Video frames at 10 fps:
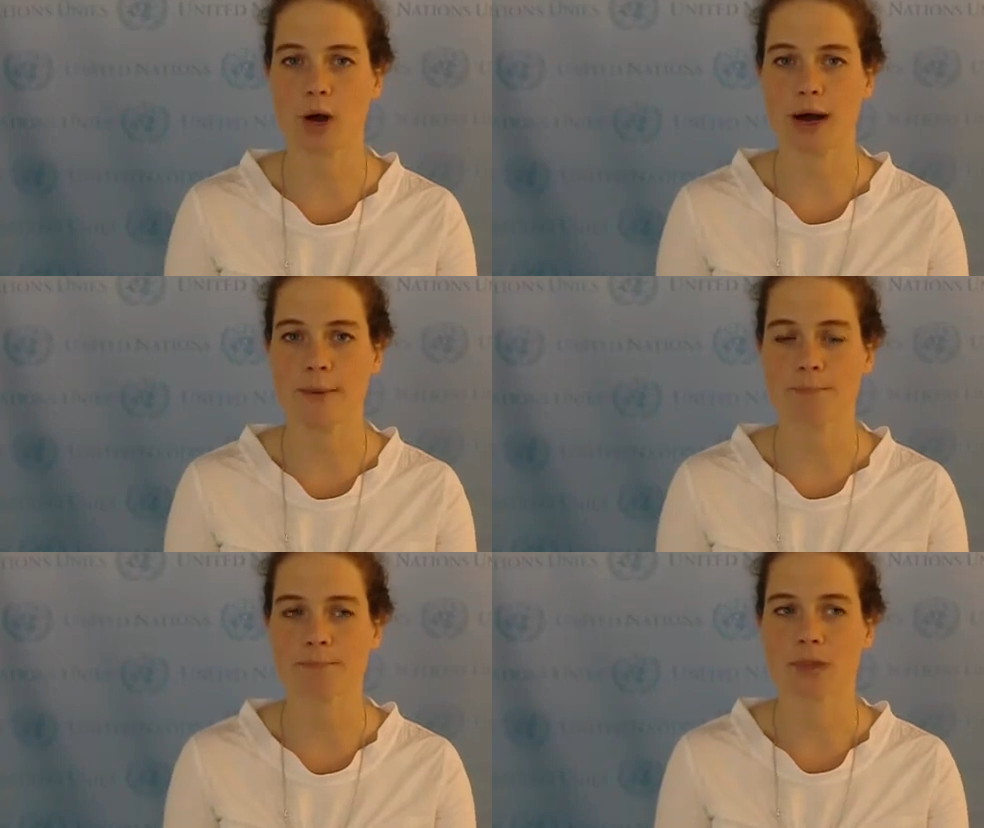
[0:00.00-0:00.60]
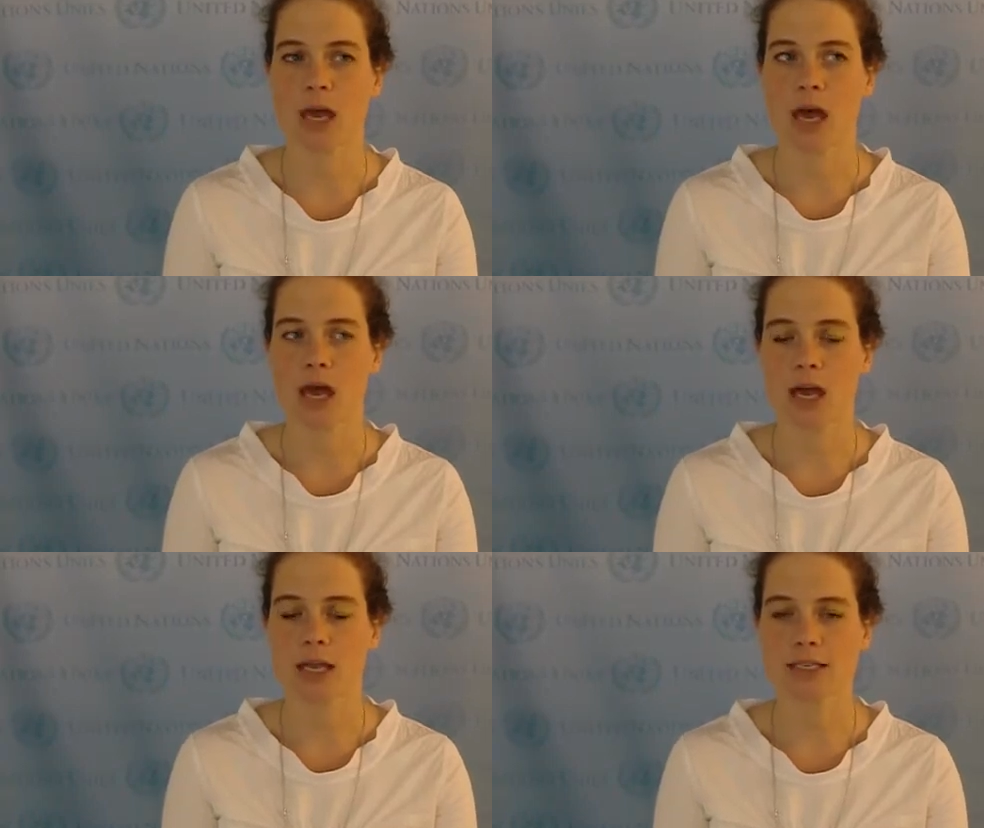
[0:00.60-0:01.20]
um,
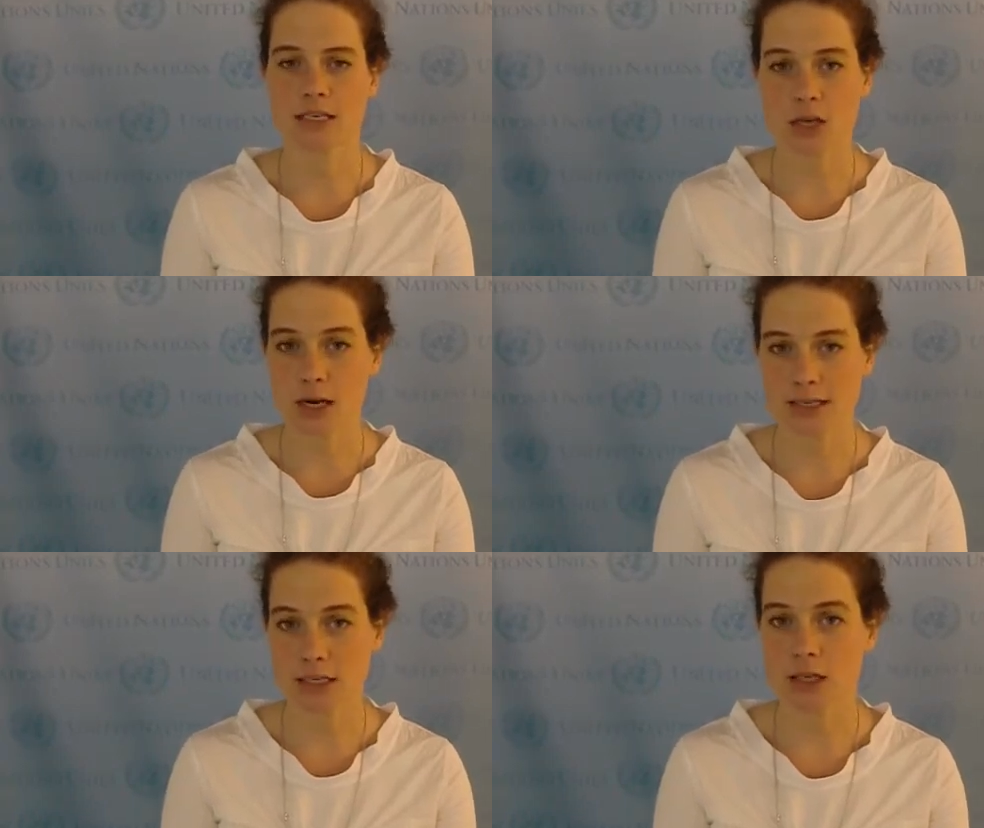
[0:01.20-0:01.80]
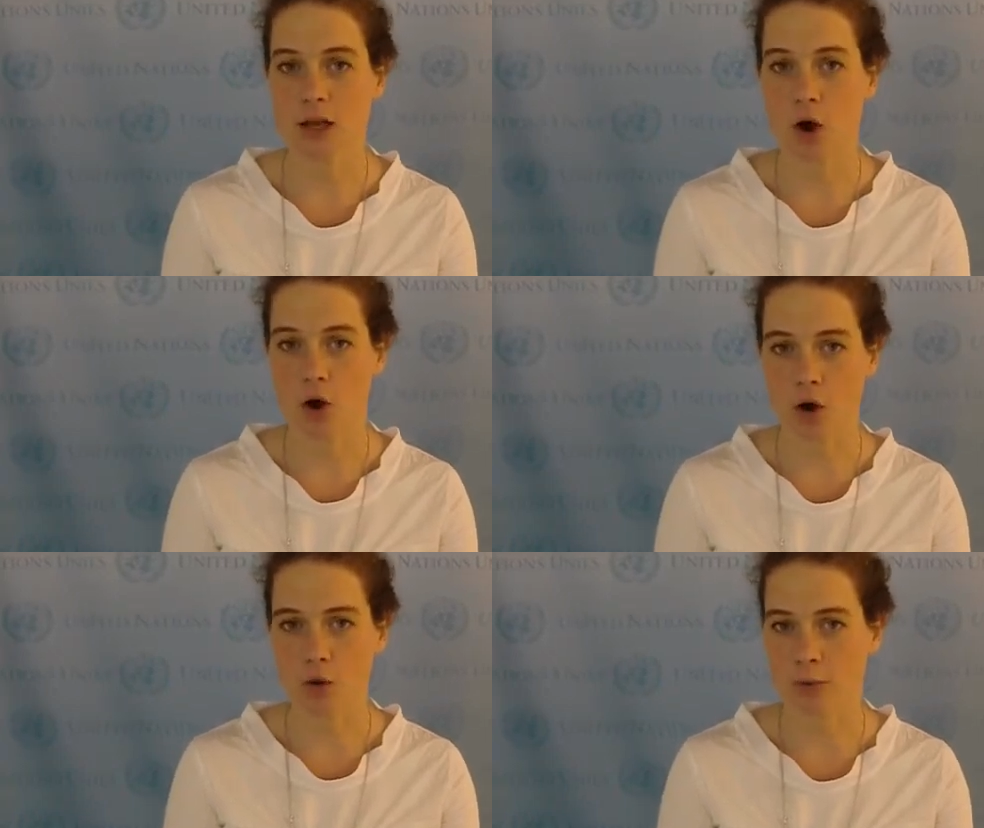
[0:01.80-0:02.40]
did not deal at
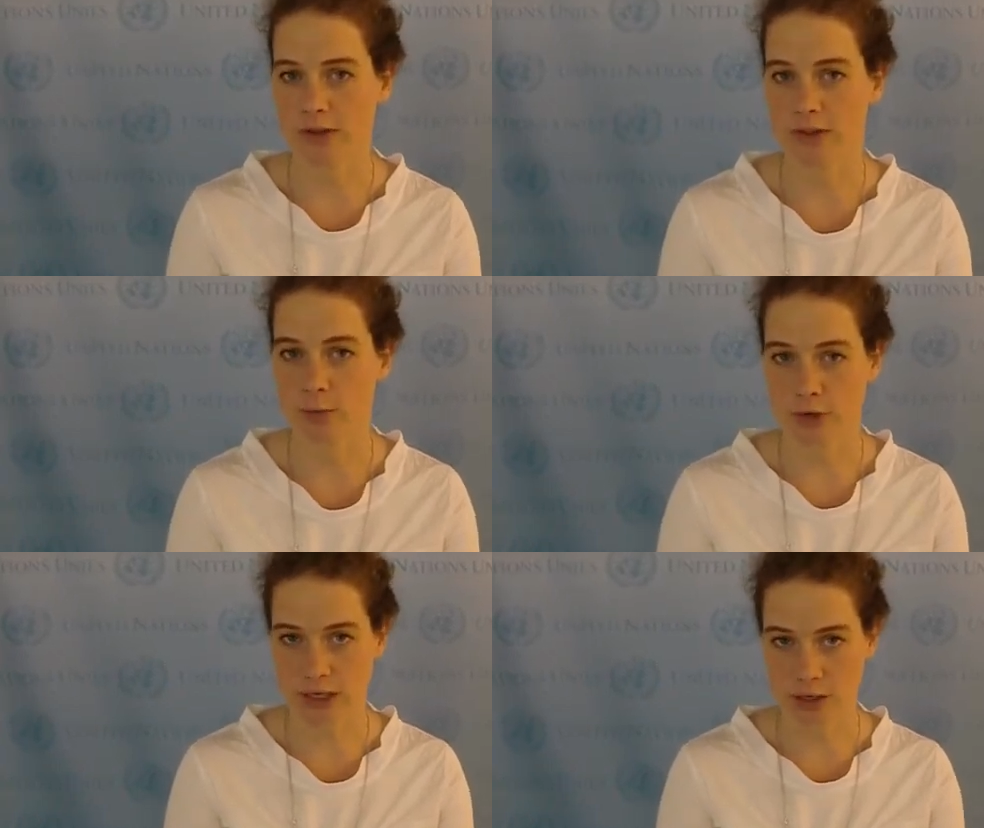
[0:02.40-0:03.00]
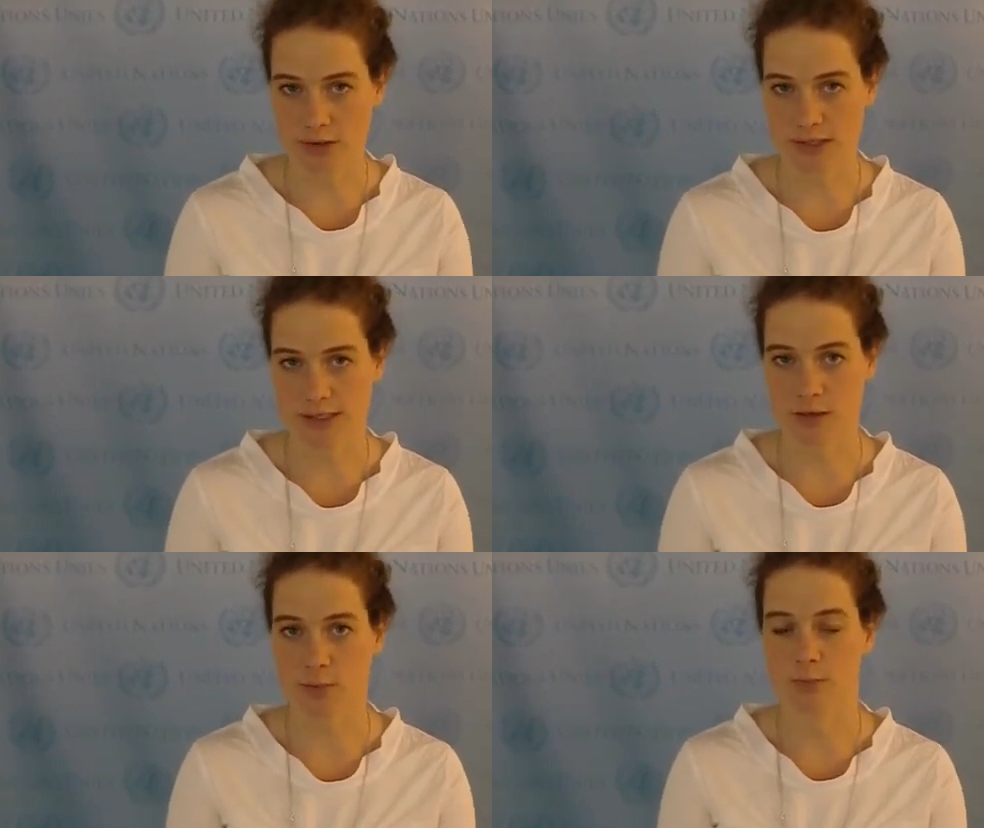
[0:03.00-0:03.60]
all with the marine
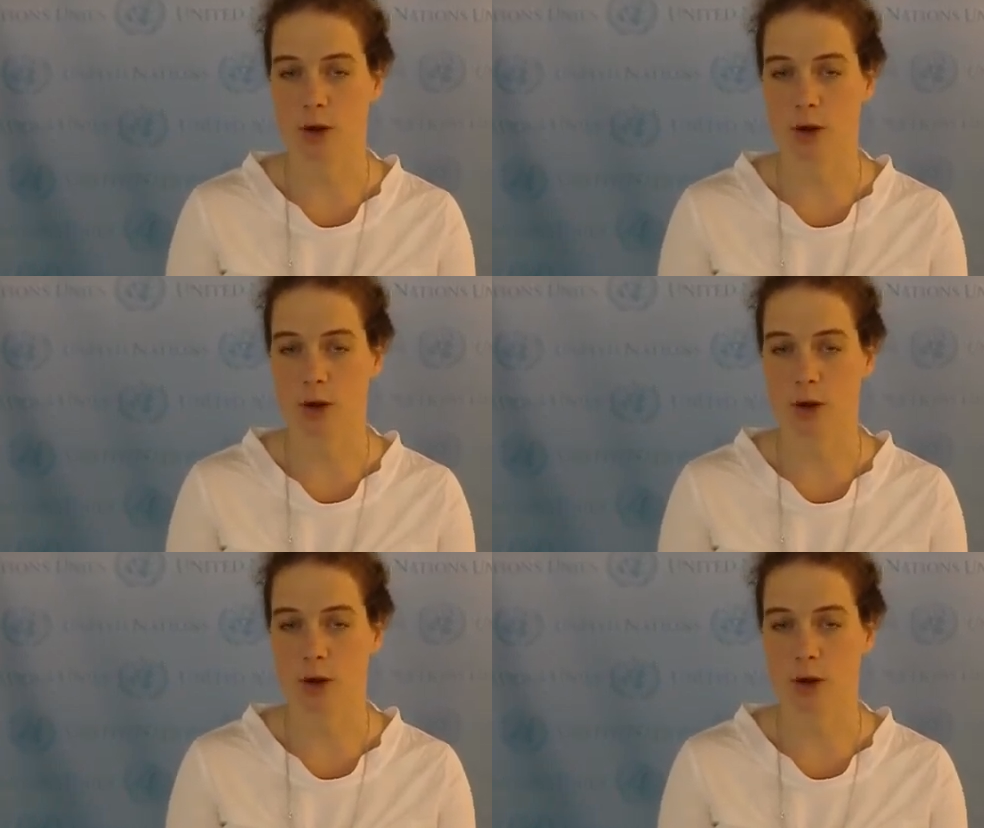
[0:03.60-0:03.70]
ecosystem